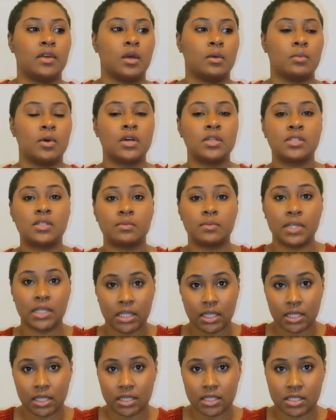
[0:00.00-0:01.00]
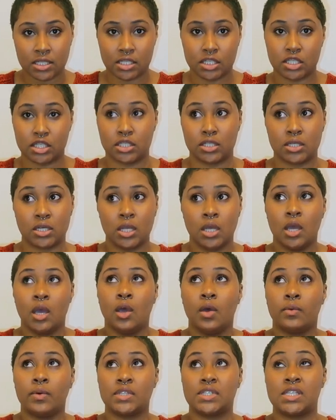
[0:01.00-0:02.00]
Ultimately the decision
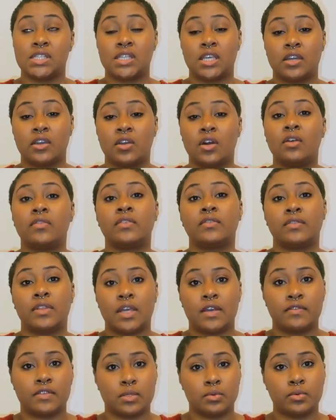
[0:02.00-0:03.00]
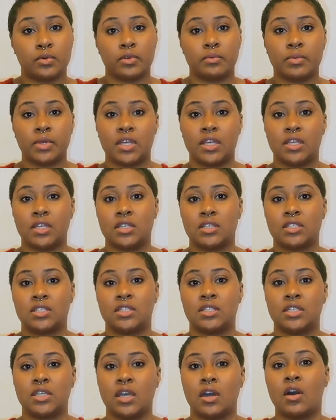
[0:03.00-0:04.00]
was to take her off of life support, because
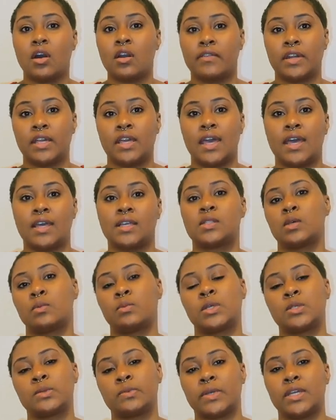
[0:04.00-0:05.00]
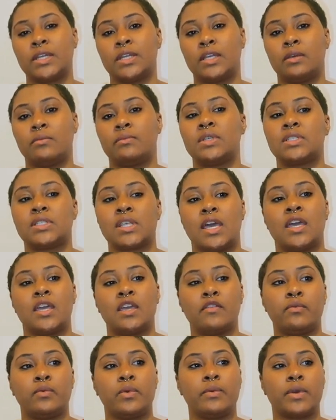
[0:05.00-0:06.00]
she already had so much brain damage that
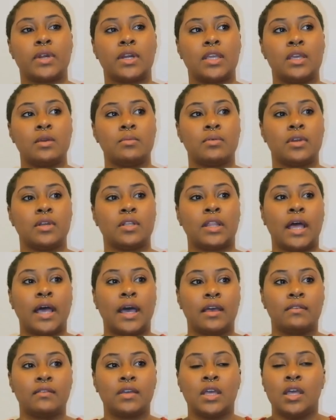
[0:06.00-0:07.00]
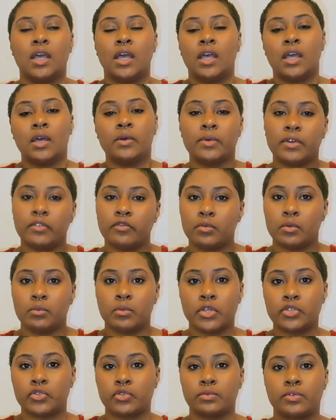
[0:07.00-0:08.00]
if we were to keep her alive, it would have been
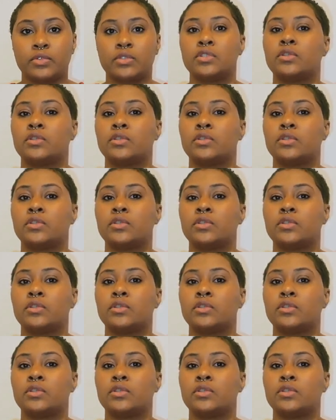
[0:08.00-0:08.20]
miserable.